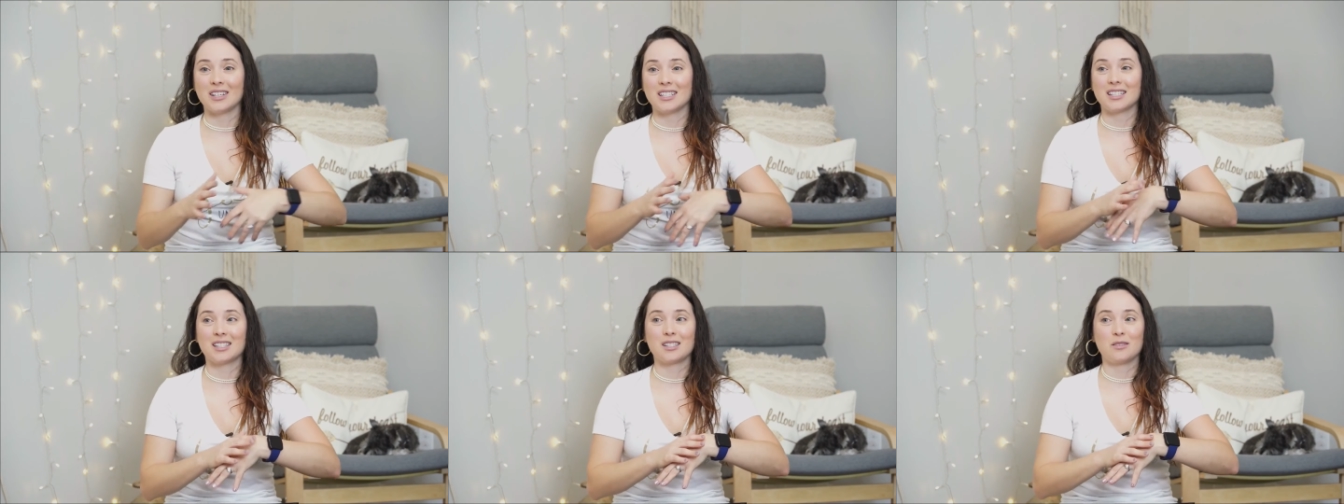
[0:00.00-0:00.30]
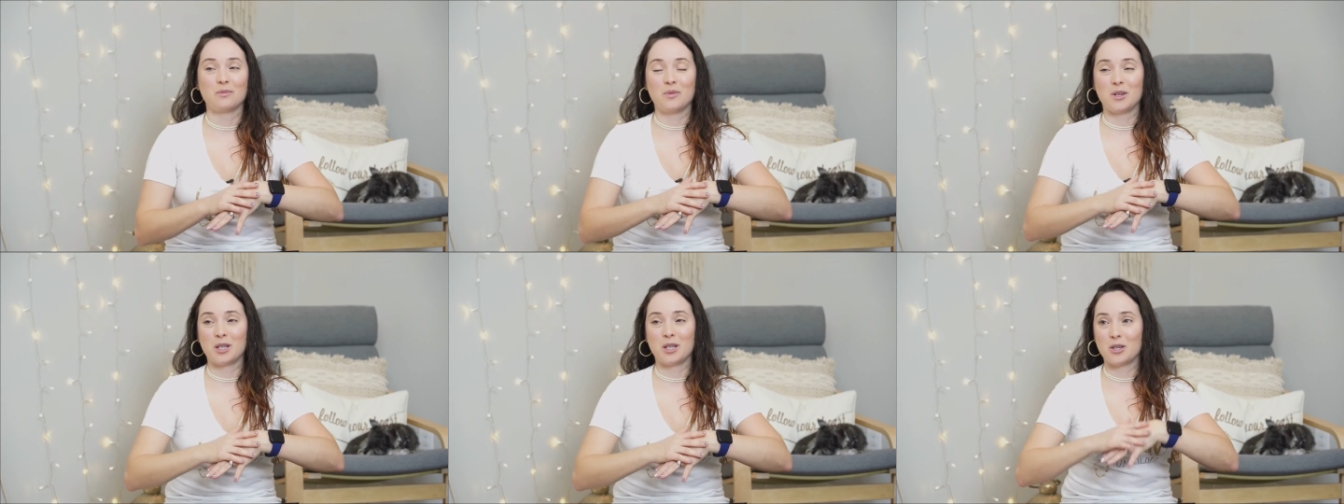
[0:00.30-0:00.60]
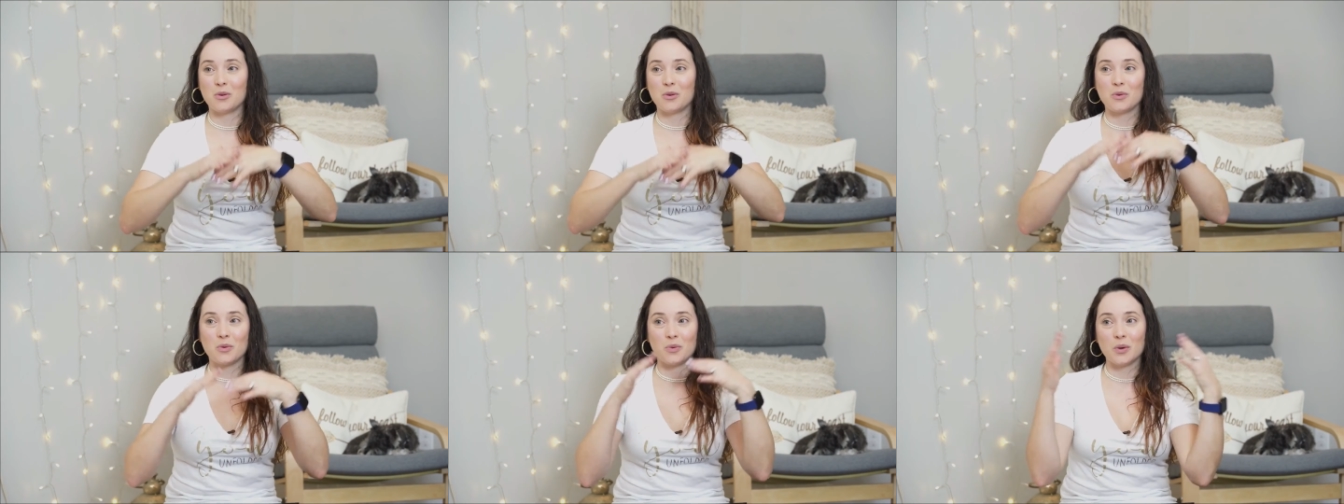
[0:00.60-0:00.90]
as
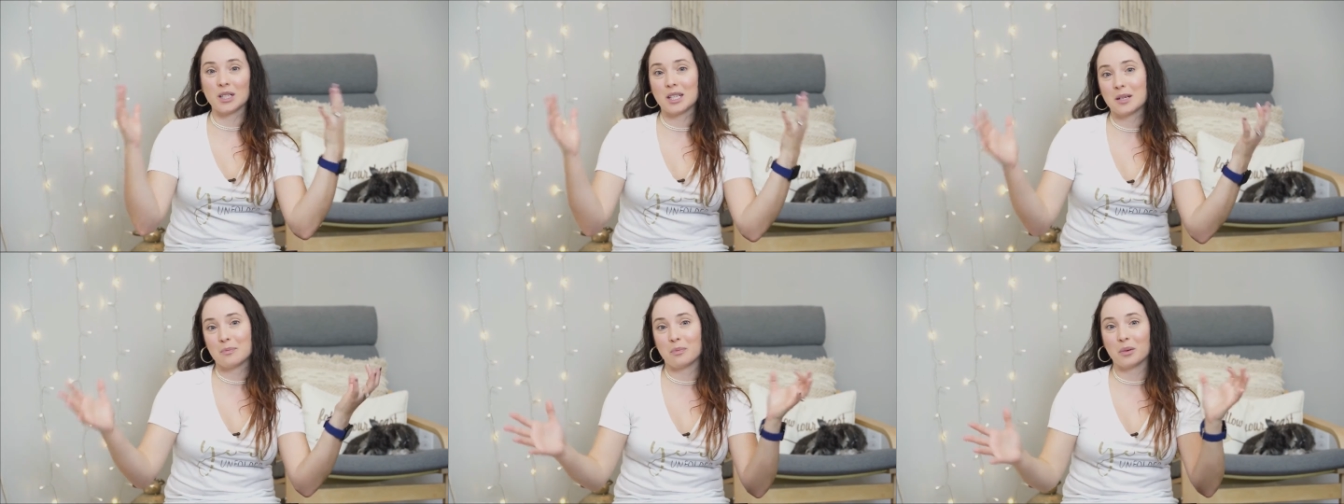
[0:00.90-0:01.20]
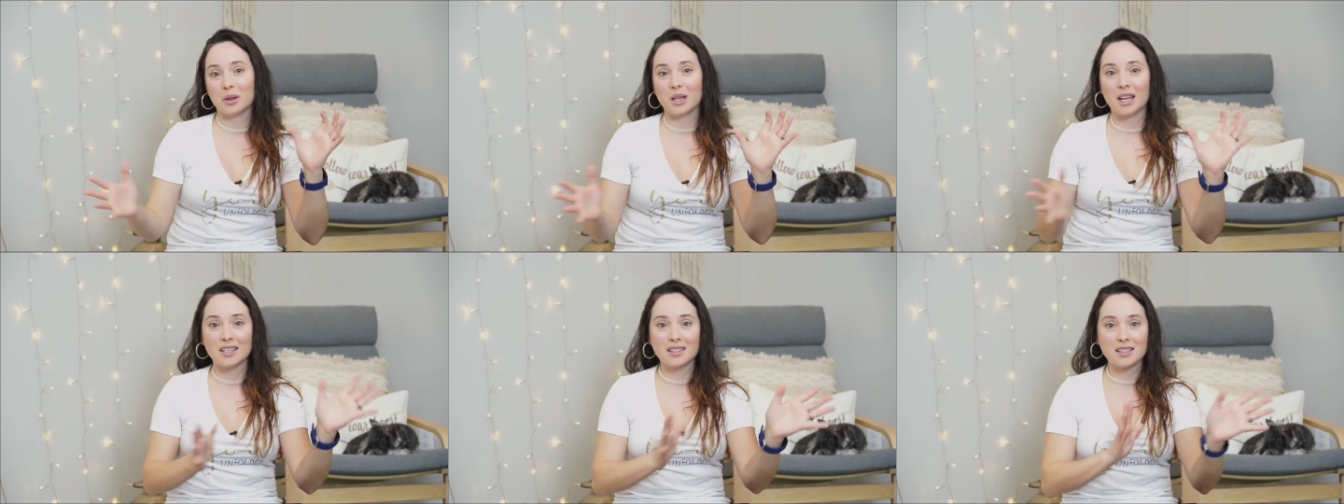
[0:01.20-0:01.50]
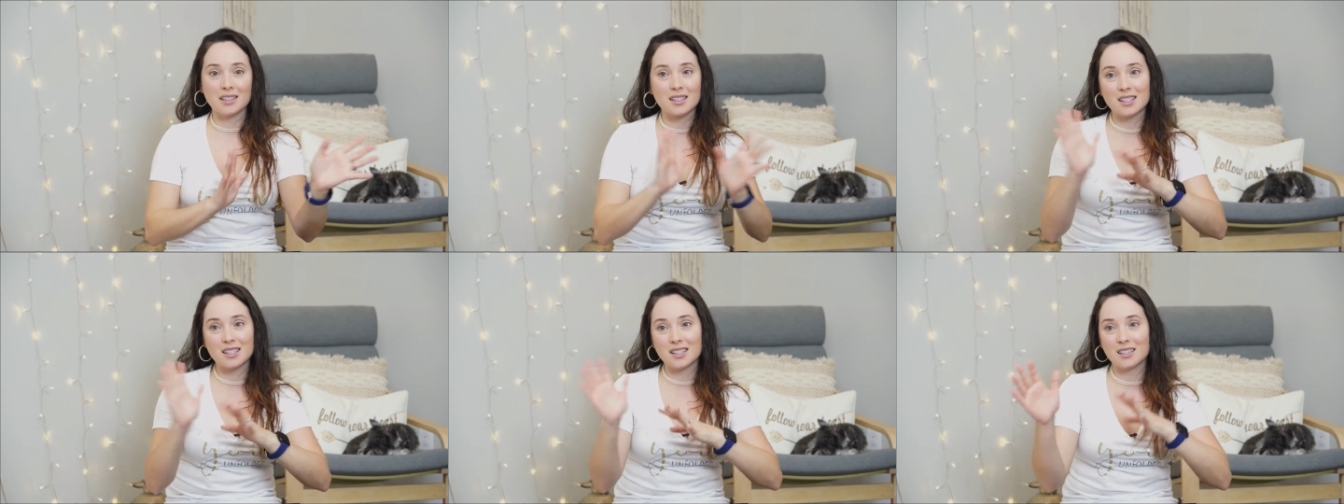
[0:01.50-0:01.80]
somebody who really
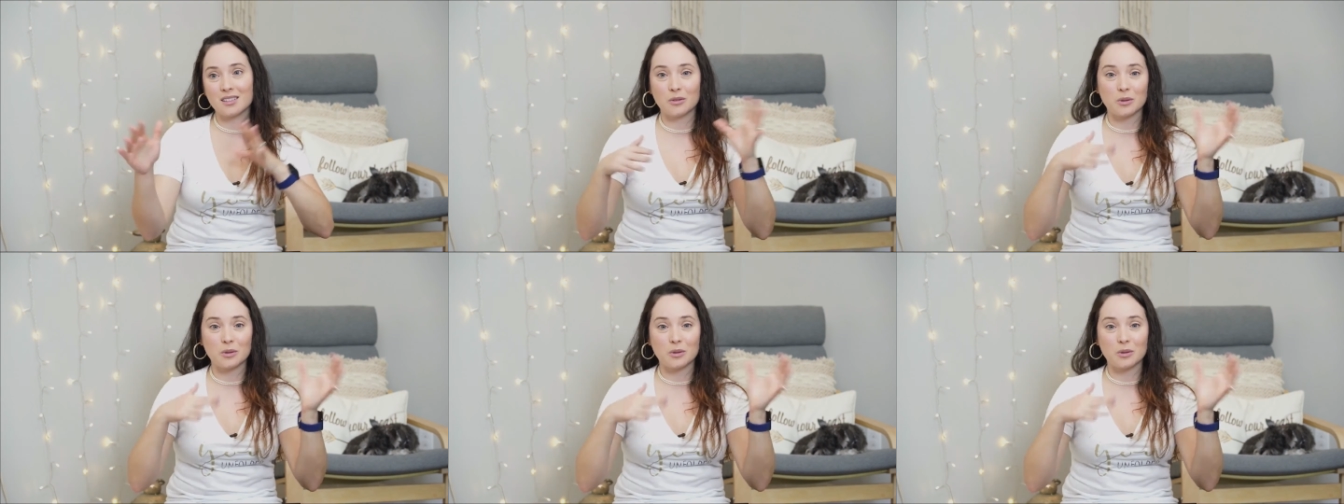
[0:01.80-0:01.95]
blends,